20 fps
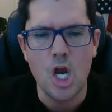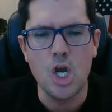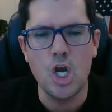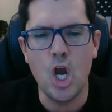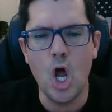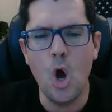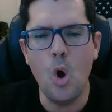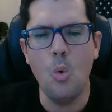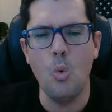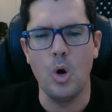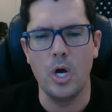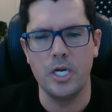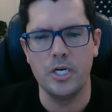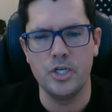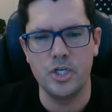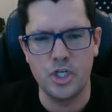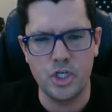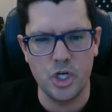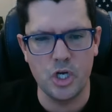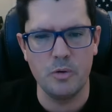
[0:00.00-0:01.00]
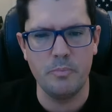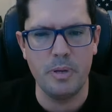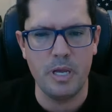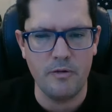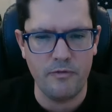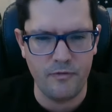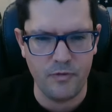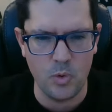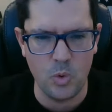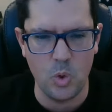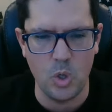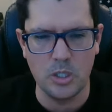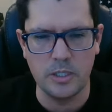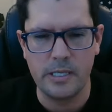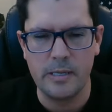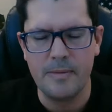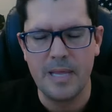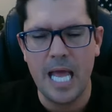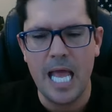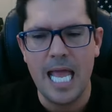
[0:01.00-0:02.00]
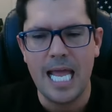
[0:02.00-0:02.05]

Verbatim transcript: No one should be fooled.